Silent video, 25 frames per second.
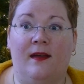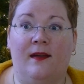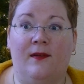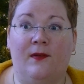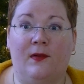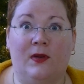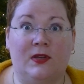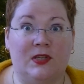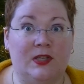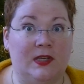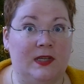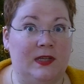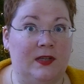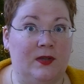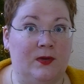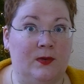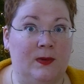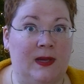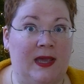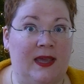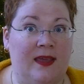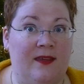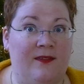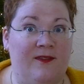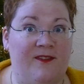Wishing you
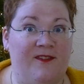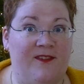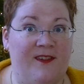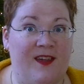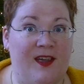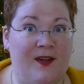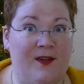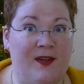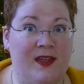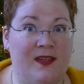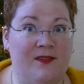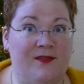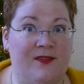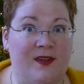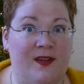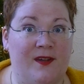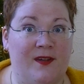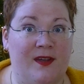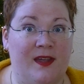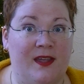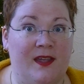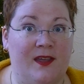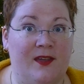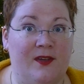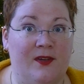a
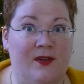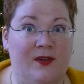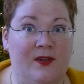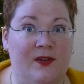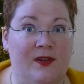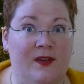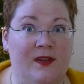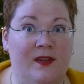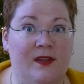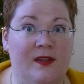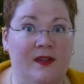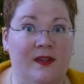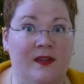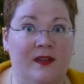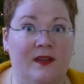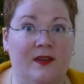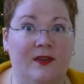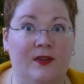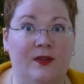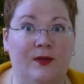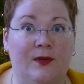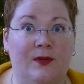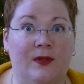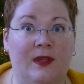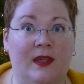very good
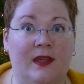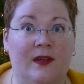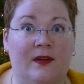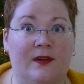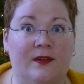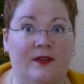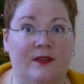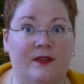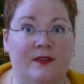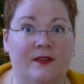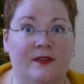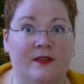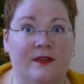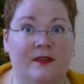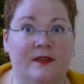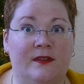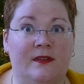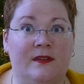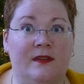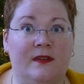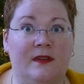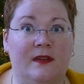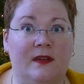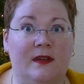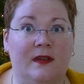New
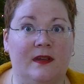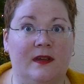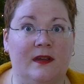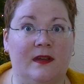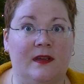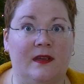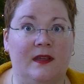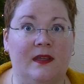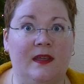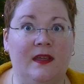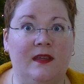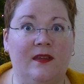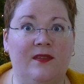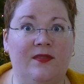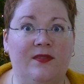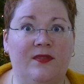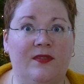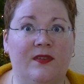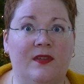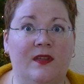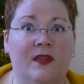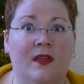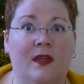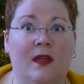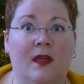Year's Eve.
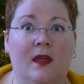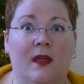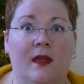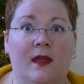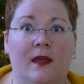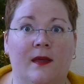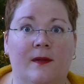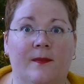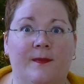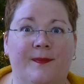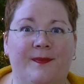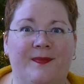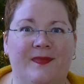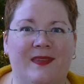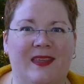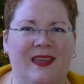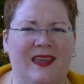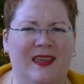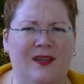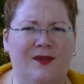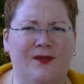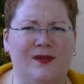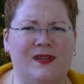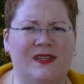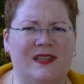
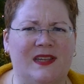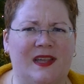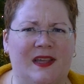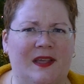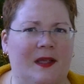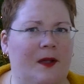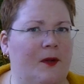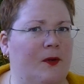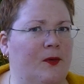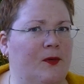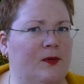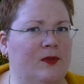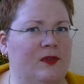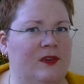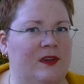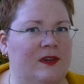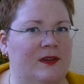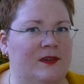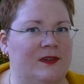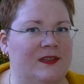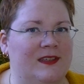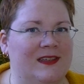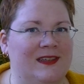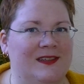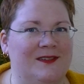Here we say Old
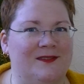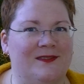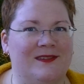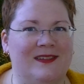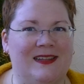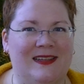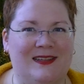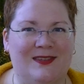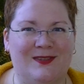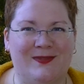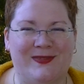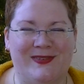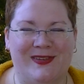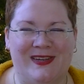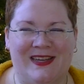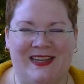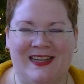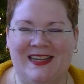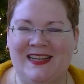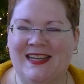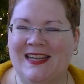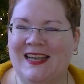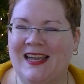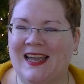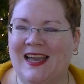Year's Eve, it's funny.
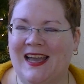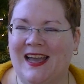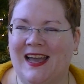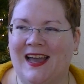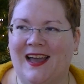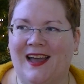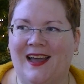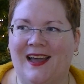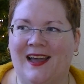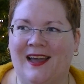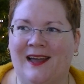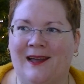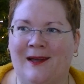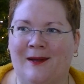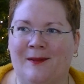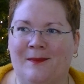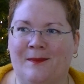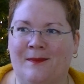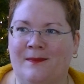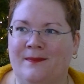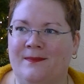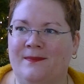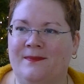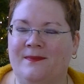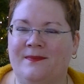
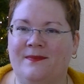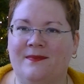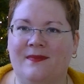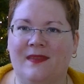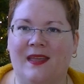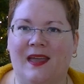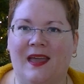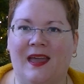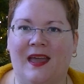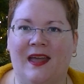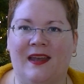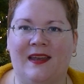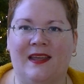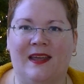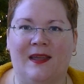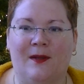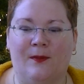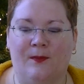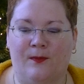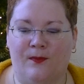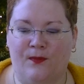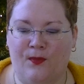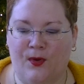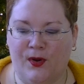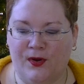And a
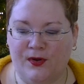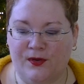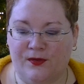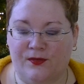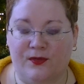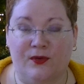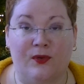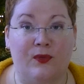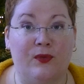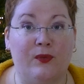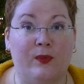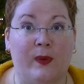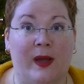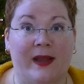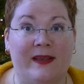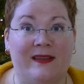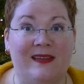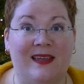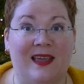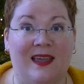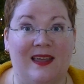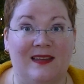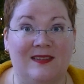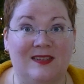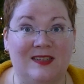wonderful
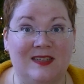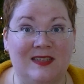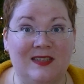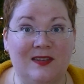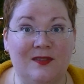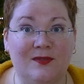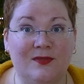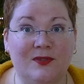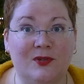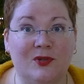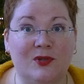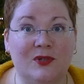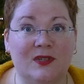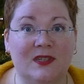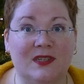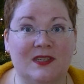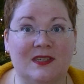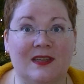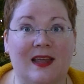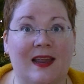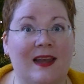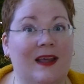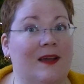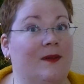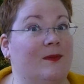2018, of
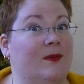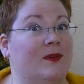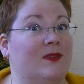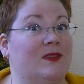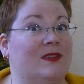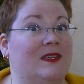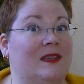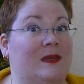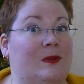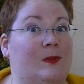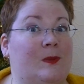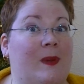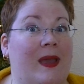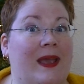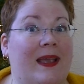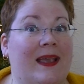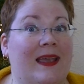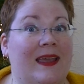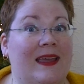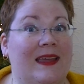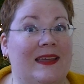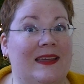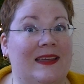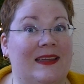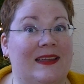course, and I will see you back
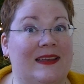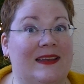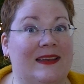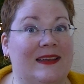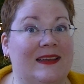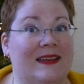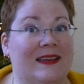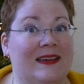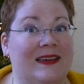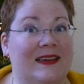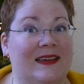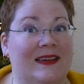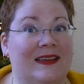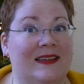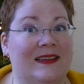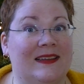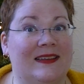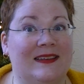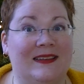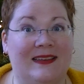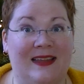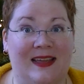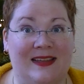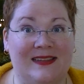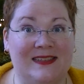in
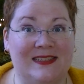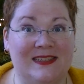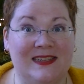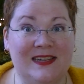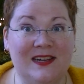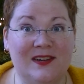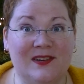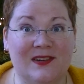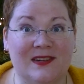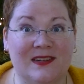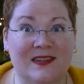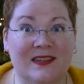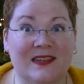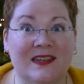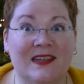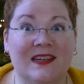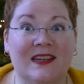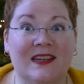next year.